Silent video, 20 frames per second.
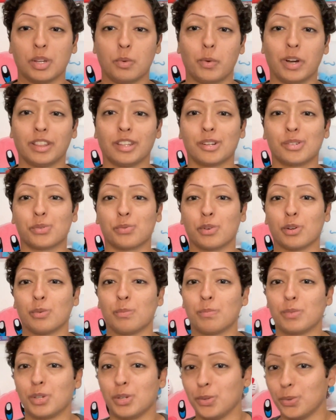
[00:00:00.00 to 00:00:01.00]
when there's
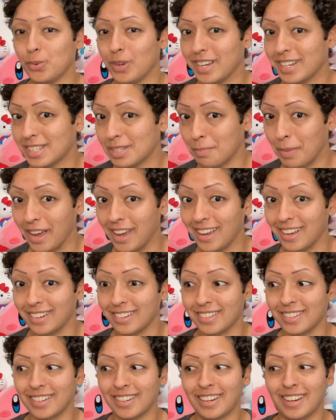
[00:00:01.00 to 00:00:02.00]
room to
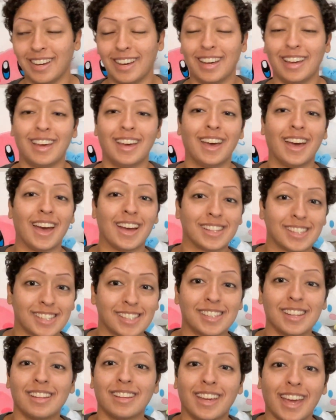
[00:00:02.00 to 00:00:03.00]
expand. and
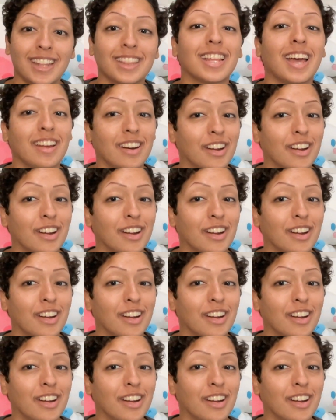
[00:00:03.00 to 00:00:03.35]
still get that